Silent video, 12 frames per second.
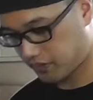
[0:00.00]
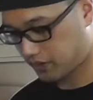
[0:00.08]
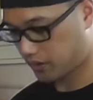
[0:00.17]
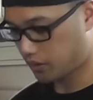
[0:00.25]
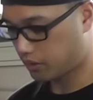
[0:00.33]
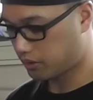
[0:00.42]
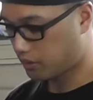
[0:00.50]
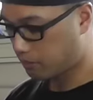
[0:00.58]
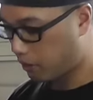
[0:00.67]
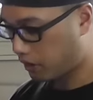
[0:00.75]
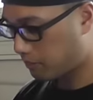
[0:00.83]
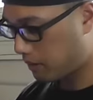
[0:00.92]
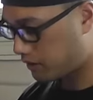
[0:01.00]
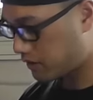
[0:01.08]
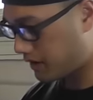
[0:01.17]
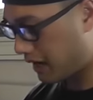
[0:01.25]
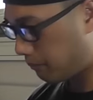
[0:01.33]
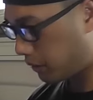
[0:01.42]
So your Pokemon
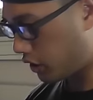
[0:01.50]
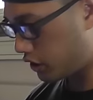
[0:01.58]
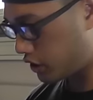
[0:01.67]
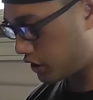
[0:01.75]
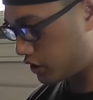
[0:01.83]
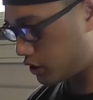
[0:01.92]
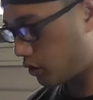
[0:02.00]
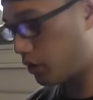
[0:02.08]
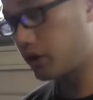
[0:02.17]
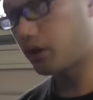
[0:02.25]
Snap cartridge or